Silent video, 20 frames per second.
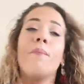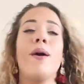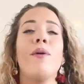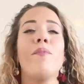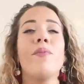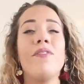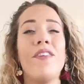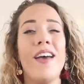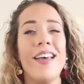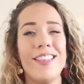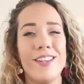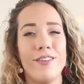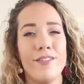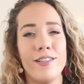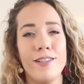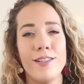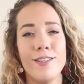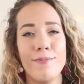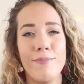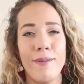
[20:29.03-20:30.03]
But we've had the
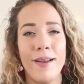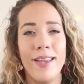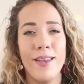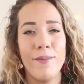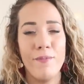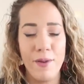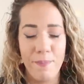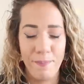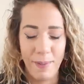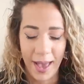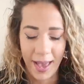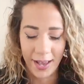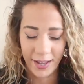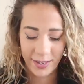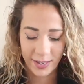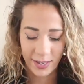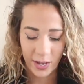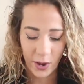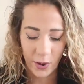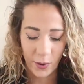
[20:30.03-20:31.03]
Christmas break and we're
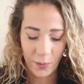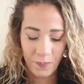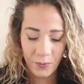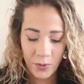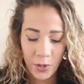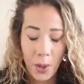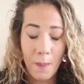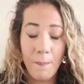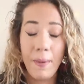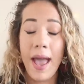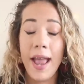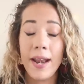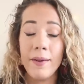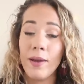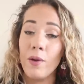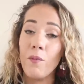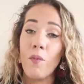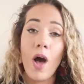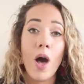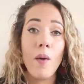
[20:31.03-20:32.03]
back, so. But
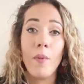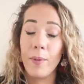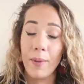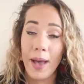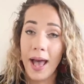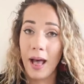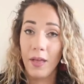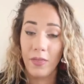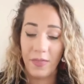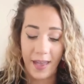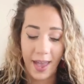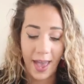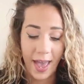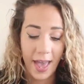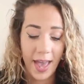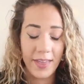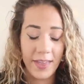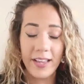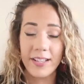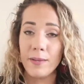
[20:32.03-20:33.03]
anyway, while we were out
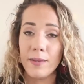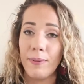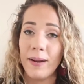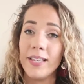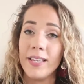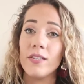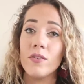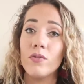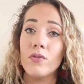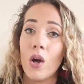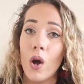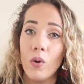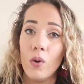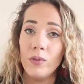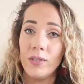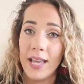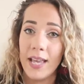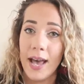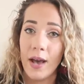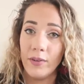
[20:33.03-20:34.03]
there, there's a place called
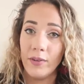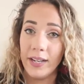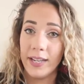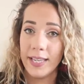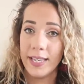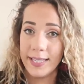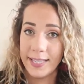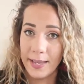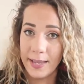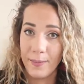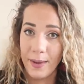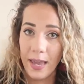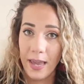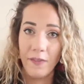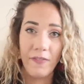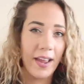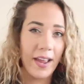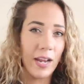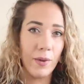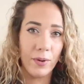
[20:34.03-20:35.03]
Old Town in
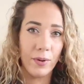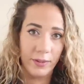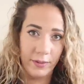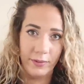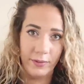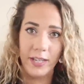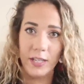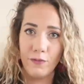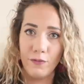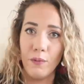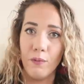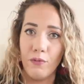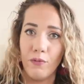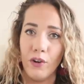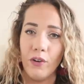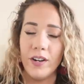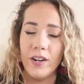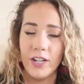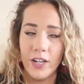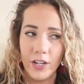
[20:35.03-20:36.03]
Kissimmee. If anyone is from
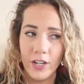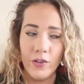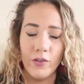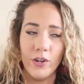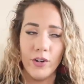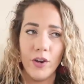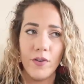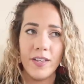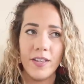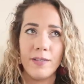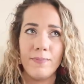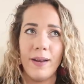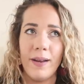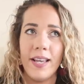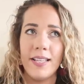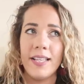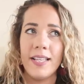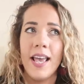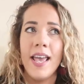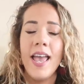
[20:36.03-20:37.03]
Florida, you'll know this
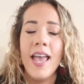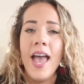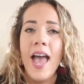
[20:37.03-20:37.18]
place.